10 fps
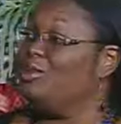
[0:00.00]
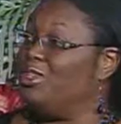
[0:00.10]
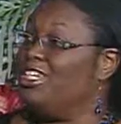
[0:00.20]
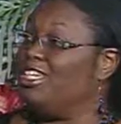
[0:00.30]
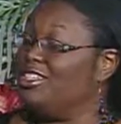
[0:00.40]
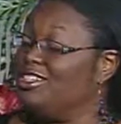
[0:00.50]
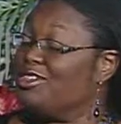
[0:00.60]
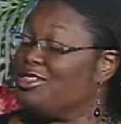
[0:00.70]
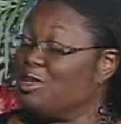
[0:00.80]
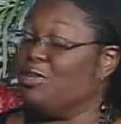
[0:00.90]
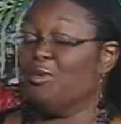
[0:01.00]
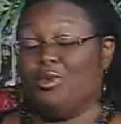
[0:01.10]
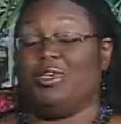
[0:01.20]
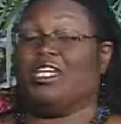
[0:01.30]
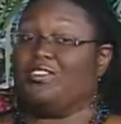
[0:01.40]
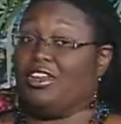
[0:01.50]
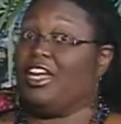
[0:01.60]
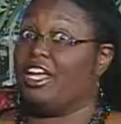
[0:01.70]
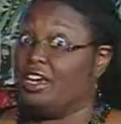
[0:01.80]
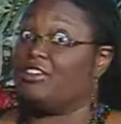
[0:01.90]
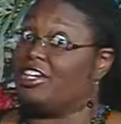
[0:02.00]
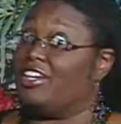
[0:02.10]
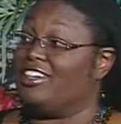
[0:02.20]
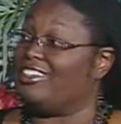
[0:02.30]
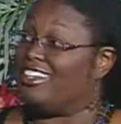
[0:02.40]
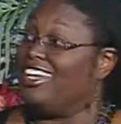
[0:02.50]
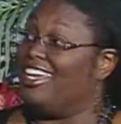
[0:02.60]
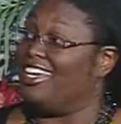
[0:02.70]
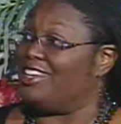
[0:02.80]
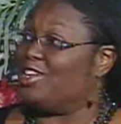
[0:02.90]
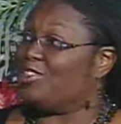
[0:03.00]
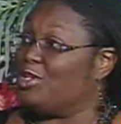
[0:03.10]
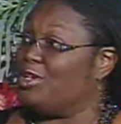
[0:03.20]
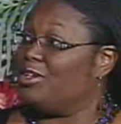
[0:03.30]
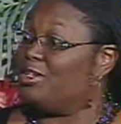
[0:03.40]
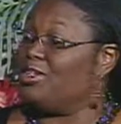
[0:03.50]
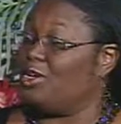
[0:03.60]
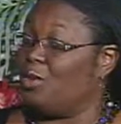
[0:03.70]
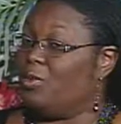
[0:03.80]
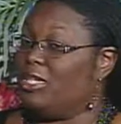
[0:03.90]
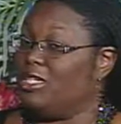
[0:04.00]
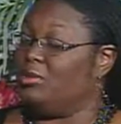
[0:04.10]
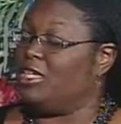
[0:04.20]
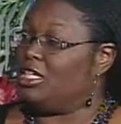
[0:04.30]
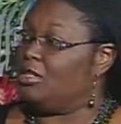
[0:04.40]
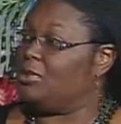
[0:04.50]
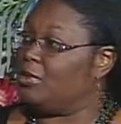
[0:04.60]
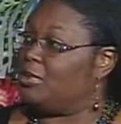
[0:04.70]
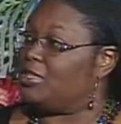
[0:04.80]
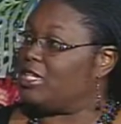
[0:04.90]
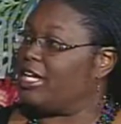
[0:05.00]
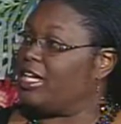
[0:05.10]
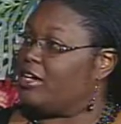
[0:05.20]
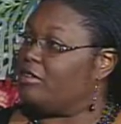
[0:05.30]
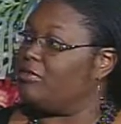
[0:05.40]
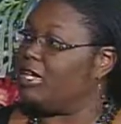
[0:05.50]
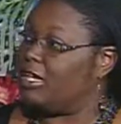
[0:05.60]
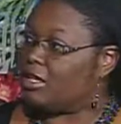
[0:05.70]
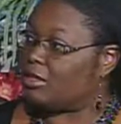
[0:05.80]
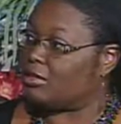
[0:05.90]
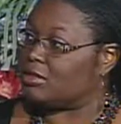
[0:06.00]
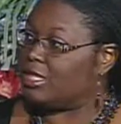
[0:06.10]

We need, some people want to get their hair done, and also, we need people to take care of vehicles.